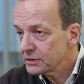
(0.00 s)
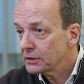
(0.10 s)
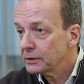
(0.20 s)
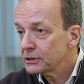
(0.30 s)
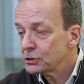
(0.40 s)

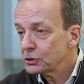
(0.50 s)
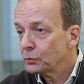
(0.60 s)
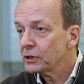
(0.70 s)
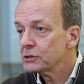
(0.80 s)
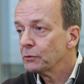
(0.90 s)
so a
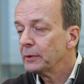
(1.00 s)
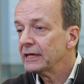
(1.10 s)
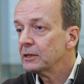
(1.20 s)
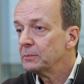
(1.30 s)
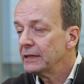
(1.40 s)
source where we
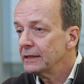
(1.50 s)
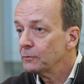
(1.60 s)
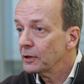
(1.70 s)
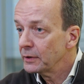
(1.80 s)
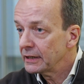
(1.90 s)
can be,
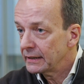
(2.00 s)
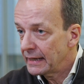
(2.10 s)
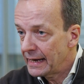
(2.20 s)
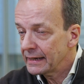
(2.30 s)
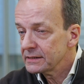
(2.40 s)
where we can
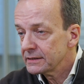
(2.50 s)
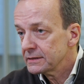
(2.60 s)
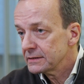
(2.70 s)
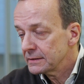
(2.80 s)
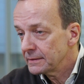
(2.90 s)

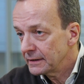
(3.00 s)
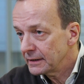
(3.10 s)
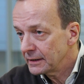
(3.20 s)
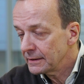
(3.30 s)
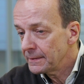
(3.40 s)
access
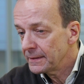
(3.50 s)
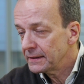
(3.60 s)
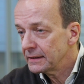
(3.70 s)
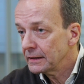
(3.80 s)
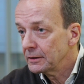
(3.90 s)
the
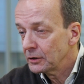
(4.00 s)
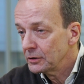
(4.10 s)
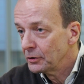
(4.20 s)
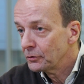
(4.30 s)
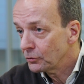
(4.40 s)

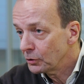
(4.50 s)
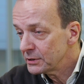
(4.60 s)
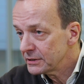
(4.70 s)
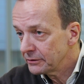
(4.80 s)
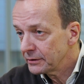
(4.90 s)
raw
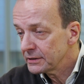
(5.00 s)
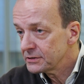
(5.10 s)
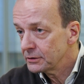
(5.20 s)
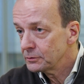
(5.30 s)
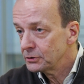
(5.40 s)
material
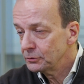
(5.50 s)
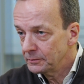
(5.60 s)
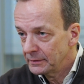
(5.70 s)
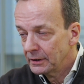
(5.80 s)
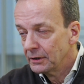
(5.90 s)
CO2,
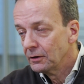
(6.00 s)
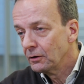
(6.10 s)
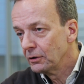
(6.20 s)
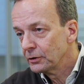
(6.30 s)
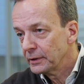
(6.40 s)

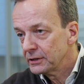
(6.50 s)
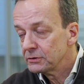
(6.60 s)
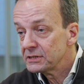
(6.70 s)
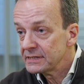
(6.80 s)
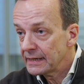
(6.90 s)
all the way
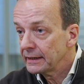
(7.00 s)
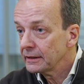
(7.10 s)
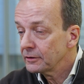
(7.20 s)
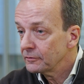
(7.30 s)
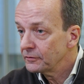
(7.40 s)
to
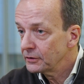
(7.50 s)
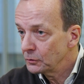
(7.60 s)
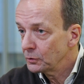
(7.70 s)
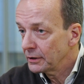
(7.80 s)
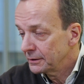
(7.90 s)
selling the
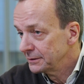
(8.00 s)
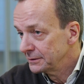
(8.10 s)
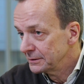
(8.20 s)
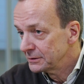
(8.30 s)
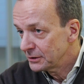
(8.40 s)
fuel
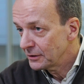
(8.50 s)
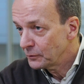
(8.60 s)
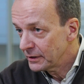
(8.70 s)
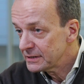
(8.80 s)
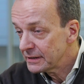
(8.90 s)
sort of
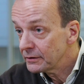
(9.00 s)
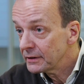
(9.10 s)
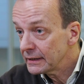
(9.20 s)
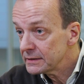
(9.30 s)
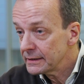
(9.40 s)
once
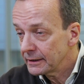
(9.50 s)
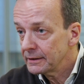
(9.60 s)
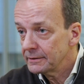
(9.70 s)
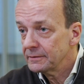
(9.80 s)
everything is done.